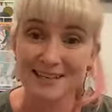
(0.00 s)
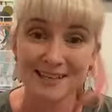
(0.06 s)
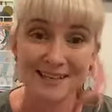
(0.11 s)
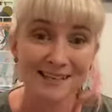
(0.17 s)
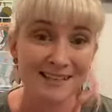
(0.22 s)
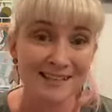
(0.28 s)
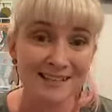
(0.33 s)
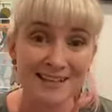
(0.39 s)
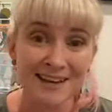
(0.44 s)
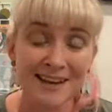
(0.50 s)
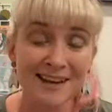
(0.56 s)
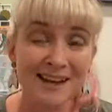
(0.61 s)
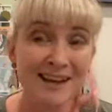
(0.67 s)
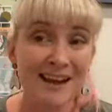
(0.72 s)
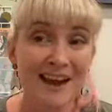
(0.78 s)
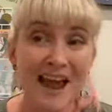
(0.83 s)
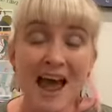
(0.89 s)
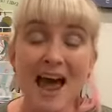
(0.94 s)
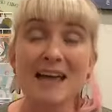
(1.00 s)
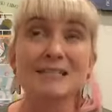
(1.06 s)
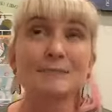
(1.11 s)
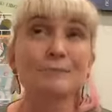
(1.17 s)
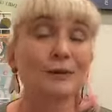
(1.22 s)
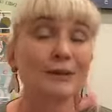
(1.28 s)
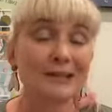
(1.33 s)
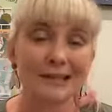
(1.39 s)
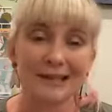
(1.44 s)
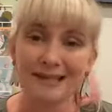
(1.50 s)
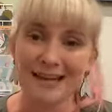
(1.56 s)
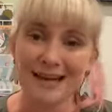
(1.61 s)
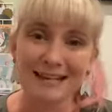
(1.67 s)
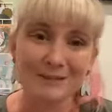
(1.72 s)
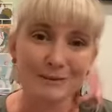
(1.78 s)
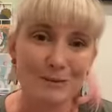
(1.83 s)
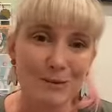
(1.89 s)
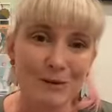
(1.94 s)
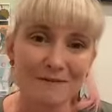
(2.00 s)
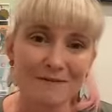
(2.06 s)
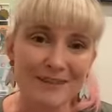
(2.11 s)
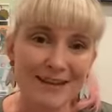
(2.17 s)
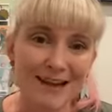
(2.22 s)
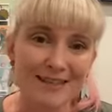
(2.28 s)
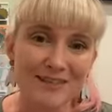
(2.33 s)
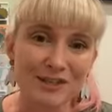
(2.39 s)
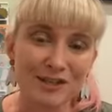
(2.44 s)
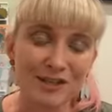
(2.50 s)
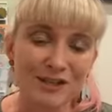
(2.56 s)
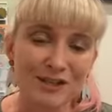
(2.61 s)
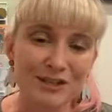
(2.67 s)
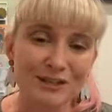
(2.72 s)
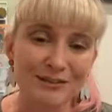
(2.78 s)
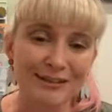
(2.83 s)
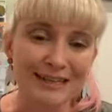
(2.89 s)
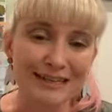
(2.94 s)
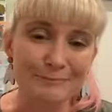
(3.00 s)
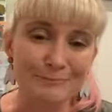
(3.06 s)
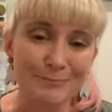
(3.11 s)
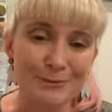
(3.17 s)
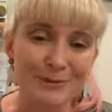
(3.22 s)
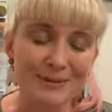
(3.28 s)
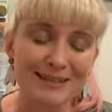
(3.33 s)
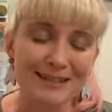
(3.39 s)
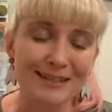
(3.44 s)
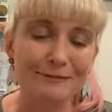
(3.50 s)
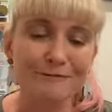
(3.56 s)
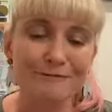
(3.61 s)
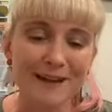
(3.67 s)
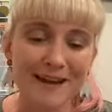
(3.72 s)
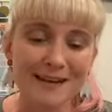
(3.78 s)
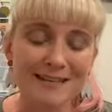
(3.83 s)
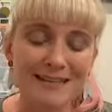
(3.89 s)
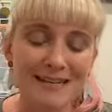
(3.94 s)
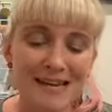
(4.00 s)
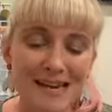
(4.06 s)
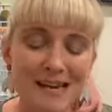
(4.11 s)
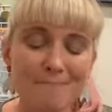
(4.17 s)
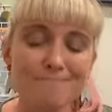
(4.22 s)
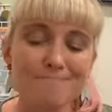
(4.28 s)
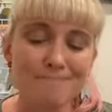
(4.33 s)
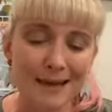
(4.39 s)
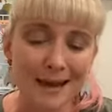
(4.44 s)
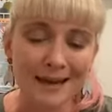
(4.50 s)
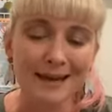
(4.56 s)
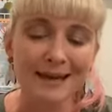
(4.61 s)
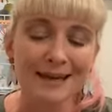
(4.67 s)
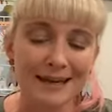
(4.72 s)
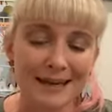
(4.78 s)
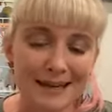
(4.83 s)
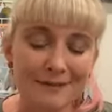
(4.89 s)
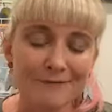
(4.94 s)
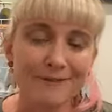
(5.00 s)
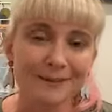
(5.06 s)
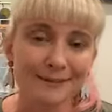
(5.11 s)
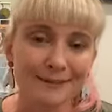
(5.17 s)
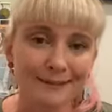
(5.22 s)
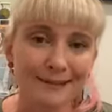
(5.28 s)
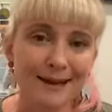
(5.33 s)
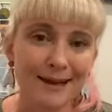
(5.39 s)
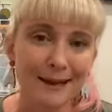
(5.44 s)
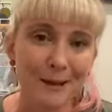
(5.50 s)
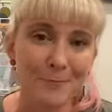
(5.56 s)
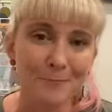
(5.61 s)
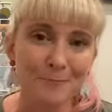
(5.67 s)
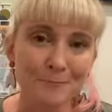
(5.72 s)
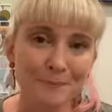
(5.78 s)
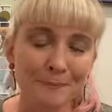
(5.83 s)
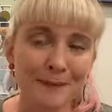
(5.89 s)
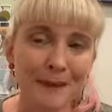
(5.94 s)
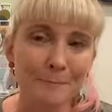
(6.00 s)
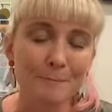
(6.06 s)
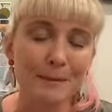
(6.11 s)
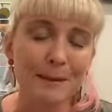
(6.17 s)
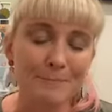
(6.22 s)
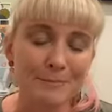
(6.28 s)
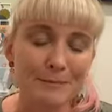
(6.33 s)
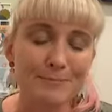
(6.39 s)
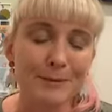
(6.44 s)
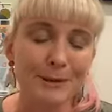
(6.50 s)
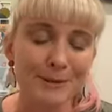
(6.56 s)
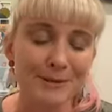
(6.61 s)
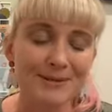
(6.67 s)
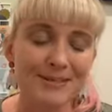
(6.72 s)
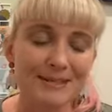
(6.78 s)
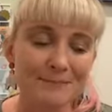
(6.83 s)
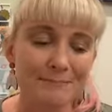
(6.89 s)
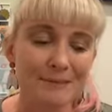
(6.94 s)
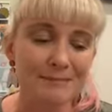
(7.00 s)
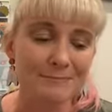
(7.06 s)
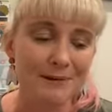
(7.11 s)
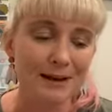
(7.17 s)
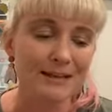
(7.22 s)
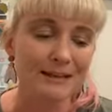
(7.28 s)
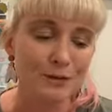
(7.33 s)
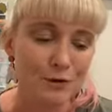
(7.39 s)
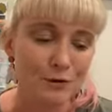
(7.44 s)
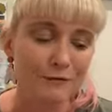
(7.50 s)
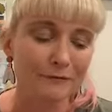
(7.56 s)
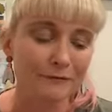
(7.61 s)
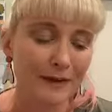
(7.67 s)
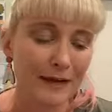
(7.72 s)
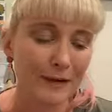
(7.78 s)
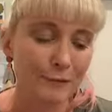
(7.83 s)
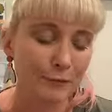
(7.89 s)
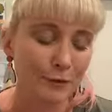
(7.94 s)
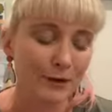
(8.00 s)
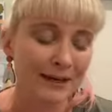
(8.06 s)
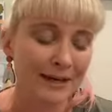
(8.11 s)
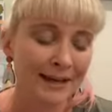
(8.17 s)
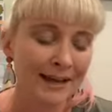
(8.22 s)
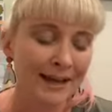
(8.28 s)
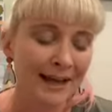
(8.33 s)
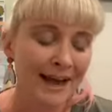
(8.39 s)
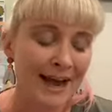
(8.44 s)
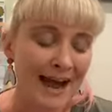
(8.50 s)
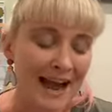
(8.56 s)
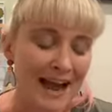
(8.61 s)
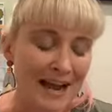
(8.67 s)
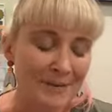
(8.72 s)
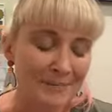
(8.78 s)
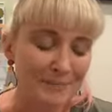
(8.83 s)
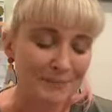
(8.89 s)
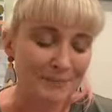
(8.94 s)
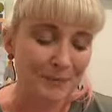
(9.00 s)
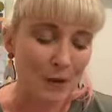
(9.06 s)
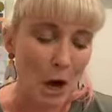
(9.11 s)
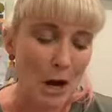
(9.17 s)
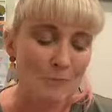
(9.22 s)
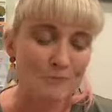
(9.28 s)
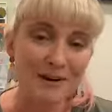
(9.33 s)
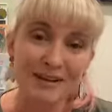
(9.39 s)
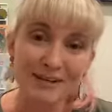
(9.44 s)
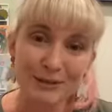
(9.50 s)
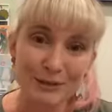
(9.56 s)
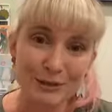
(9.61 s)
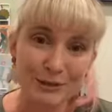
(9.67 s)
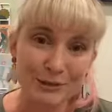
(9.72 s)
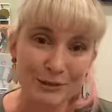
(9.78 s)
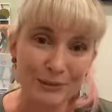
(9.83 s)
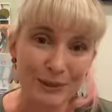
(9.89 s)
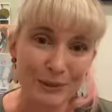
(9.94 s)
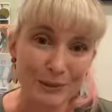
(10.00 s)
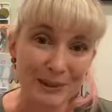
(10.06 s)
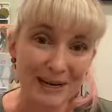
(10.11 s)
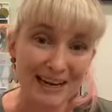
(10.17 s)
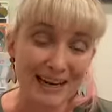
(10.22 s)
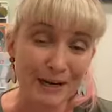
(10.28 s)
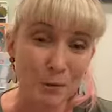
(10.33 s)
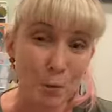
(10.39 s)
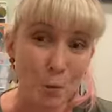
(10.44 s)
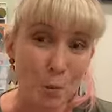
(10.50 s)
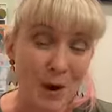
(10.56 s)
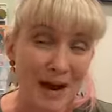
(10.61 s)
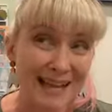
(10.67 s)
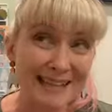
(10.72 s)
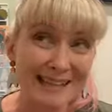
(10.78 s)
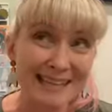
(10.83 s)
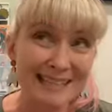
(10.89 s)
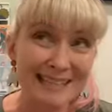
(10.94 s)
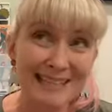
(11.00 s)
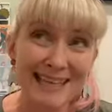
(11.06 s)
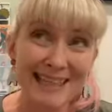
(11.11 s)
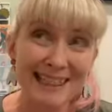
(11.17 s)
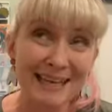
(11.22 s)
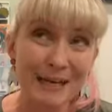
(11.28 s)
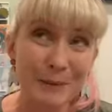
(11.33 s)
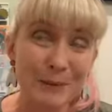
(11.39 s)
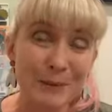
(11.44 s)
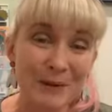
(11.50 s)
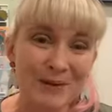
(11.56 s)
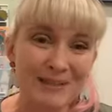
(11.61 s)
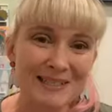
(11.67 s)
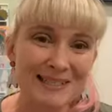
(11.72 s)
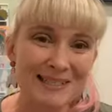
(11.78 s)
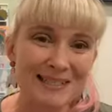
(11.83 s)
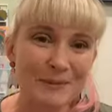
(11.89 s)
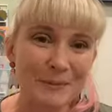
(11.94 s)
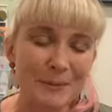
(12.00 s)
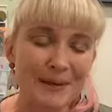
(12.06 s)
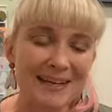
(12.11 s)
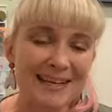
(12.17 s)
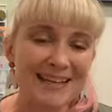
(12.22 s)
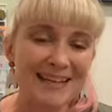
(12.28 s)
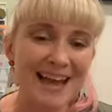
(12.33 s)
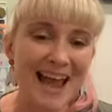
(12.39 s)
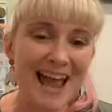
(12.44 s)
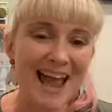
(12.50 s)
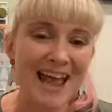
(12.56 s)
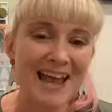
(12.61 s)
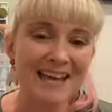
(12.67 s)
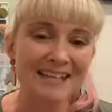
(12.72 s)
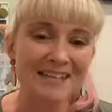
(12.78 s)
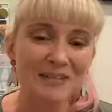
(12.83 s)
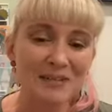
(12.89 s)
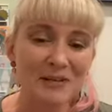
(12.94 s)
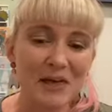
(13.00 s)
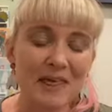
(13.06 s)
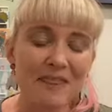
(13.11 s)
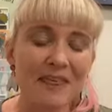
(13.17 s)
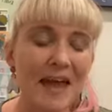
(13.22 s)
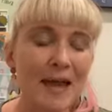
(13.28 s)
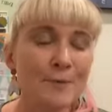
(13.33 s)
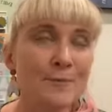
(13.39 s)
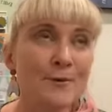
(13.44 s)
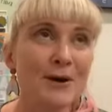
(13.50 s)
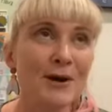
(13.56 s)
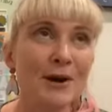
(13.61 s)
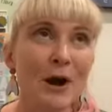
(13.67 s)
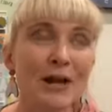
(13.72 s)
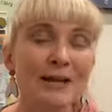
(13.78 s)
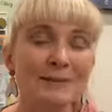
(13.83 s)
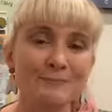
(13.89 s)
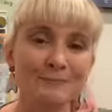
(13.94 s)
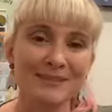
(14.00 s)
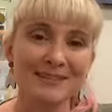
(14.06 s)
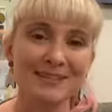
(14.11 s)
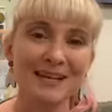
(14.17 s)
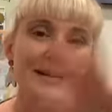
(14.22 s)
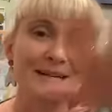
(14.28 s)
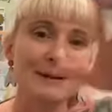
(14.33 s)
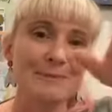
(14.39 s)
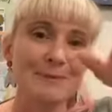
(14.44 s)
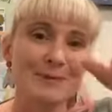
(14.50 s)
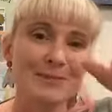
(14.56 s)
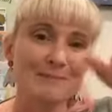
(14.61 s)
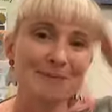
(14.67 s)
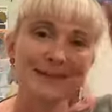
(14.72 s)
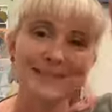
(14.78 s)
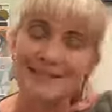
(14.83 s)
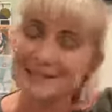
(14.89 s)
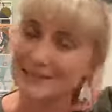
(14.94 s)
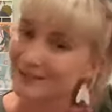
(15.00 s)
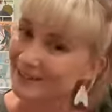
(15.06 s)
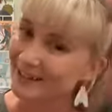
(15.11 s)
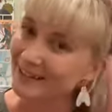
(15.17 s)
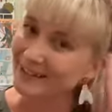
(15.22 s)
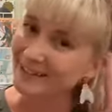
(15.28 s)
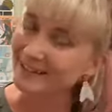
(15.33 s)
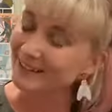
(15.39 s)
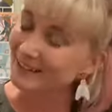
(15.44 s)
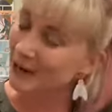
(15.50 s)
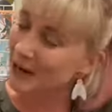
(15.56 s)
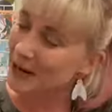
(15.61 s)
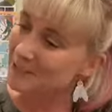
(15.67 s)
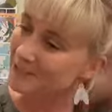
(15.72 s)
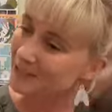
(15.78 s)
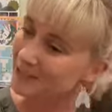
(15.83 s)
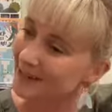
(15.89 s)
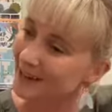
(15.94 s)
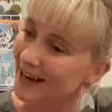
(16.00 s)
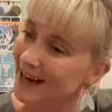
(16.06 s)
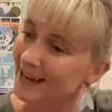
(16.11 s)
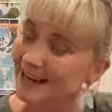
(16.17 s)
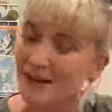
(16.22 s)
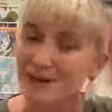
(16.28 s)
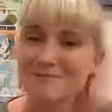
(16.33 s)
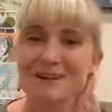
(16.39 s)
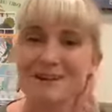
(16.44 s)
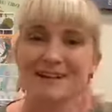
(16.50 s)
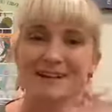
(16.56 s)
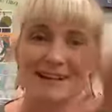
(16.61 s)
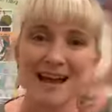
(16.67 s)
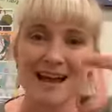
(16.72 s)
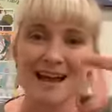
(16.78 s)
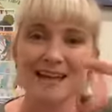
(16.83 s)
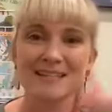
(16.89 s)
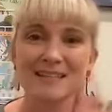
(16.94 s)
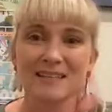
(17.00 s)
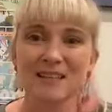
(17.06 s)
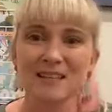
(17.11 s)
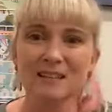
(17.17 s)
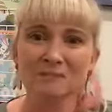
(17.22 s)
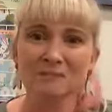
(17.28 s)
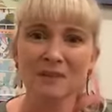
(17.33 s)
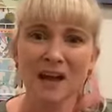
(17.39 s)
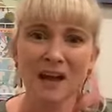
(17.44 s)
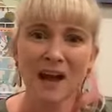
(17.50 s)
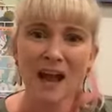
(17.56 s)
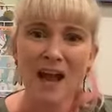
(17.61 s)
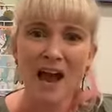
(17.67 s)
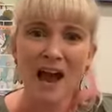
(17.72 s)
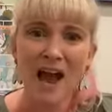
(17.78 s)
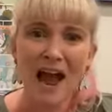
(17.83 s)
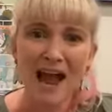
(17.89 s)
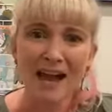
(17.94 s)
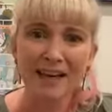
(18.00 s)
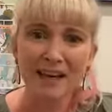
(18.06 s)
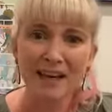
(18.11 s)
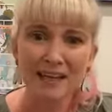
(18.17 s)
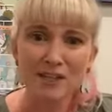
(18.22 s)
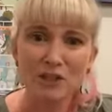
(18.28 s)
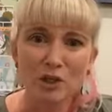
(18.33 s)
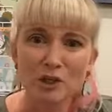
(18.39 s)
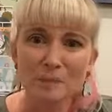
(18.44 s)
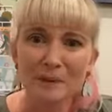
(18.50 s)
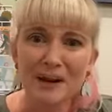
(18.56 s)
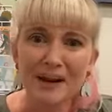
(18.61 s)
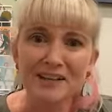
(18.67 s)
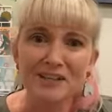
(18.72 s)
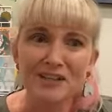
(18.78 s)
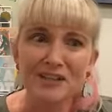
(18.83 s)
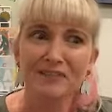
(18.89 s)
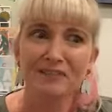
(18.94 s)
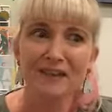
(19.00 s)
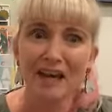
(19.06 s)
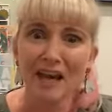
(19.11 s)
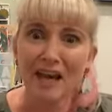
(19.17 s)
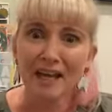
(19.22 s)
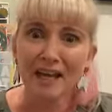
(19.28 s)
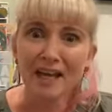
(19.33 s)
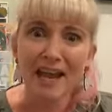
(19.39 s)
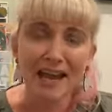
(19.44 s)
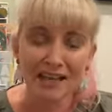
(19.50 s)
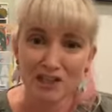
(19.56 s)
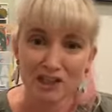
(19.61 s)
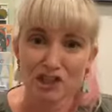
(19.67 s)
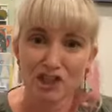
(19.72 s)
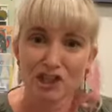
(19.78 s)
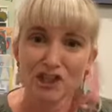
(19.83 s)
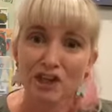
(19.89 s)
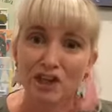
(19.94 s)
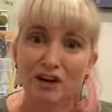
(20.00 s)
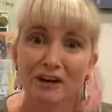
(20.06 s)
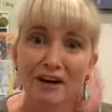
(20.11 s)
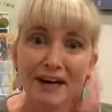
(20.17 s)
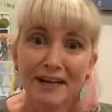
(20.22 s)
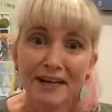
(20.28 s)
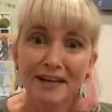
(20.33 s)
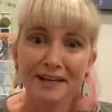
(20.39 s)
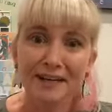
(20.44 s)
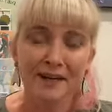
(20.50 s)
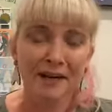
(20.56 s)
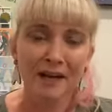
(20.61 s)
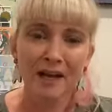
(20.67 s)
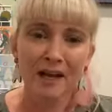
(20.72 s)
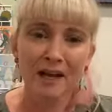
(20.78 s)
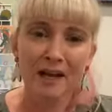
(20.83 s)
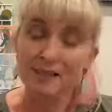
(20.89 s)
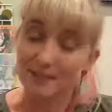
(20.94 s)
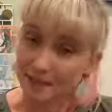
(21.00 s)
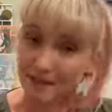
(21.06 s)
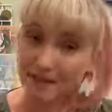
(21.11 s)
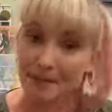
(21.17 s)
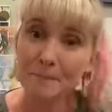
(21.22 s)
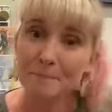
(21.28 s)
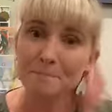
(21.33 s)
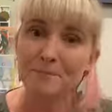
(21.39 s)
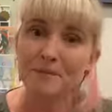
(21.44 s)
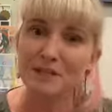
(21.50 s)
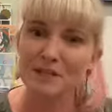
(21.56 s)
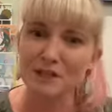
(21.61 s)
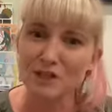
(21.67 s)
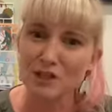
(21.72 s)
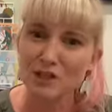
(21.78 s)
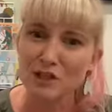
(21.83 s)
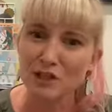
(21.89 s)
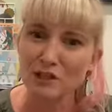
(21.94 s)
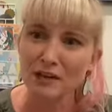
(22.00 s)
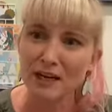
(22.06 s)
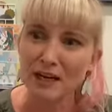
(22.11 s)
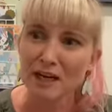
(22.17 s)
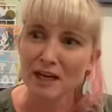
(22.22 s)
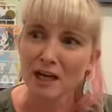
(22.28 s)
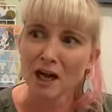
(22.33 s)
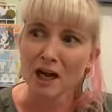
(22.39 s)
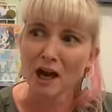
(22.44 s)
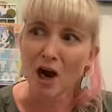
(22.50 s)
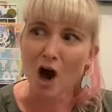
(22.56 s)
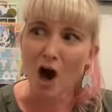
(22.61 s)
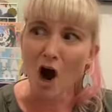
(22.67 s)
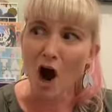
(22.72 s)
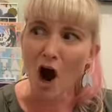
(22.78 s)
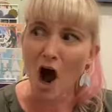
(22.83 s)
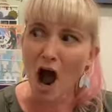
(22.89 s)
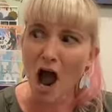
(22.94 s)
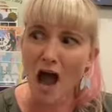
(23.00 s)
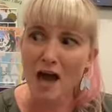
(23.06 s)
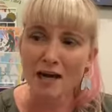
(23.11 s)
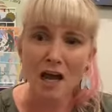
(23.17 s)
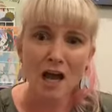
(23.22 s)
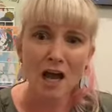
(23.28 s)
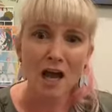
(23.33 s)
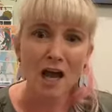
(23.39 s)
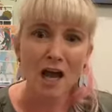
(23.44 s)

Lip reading: It is as brilliant as all of the other Ginger Green books. In fact, it may even pip the post and be my new favourite. I read it to the grade ones, I think it was, this week, and I stuck it up on the big screen in the library and I read it out to them. And like 2 pages in, they're like, it's Ginger Green. I was like, yep, it's Ginger Green. And